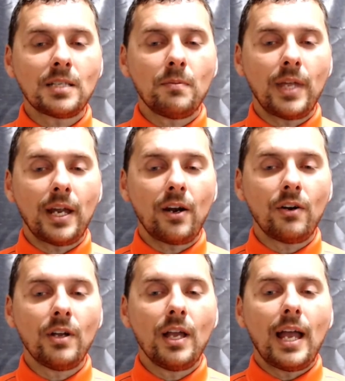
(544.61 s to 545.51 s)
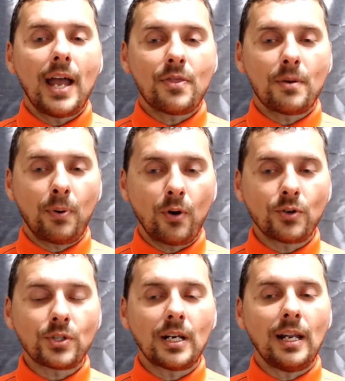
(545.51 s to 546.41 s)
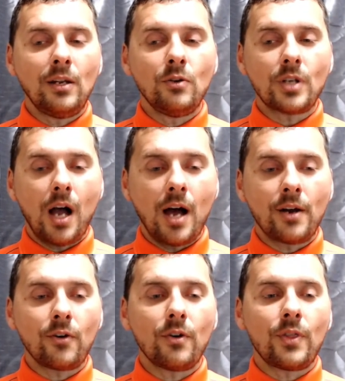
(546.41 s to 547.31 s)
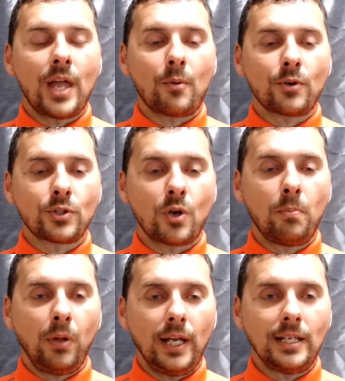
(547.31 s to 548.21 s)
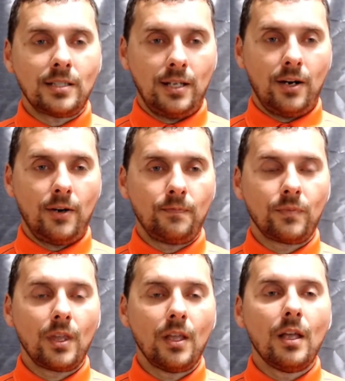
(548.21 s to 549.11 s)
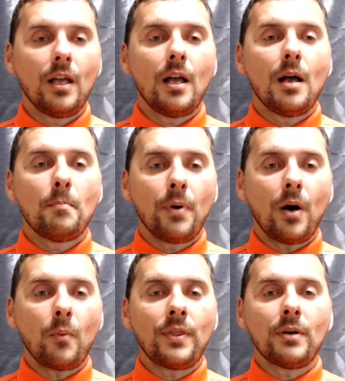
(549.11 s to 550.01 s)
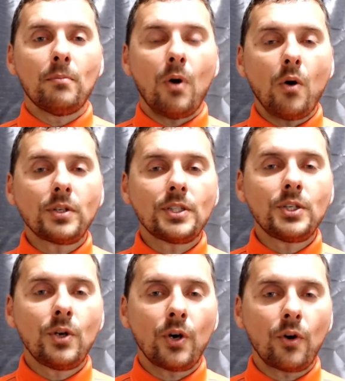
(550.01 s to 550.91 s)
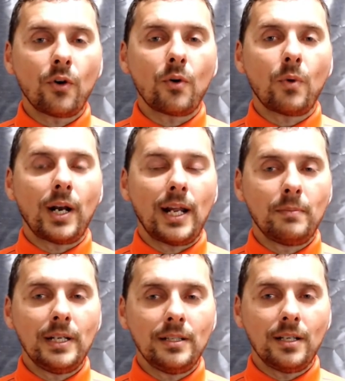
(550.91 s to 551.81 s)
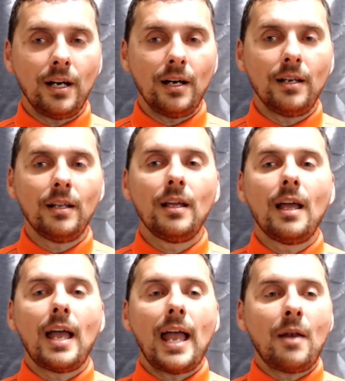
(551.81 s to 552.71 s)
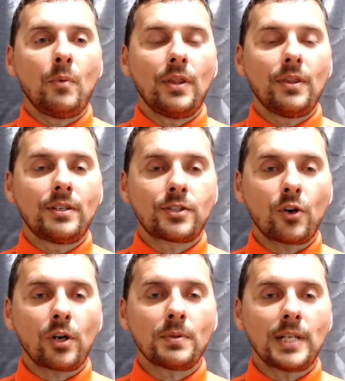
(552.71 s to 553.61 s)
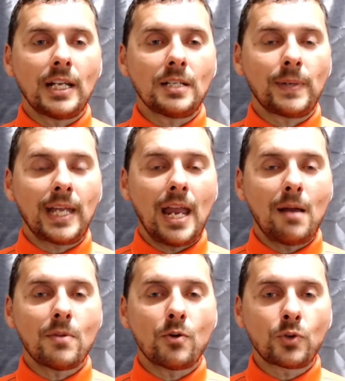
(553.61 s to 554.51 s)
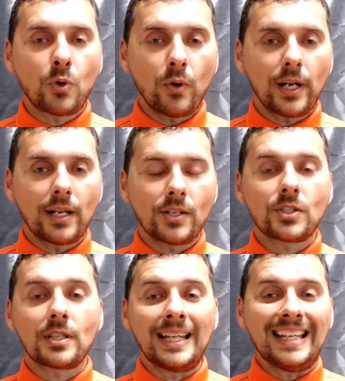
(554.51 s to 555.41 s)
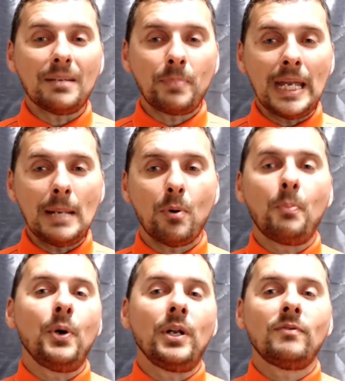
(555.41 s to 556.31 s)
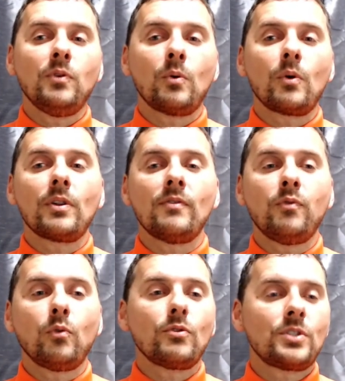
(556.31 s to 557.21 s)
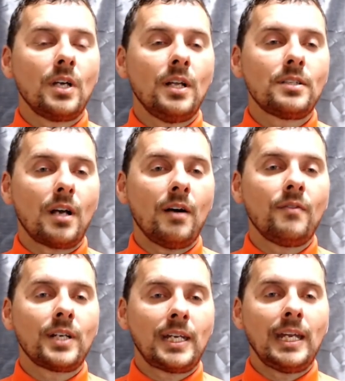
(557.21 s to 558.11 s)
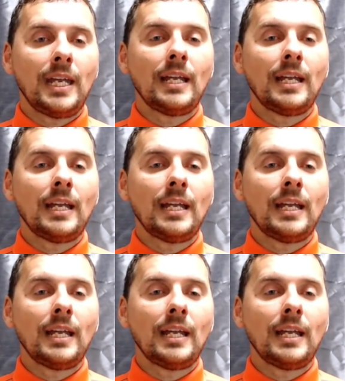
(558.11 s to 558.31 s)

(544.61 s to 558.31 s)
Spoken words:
there, and the person in whose honor they were so placed there. But when the multitude heard what had been done, and when the circumstance became notorious, then the people, putting forward the 4 sons of the king,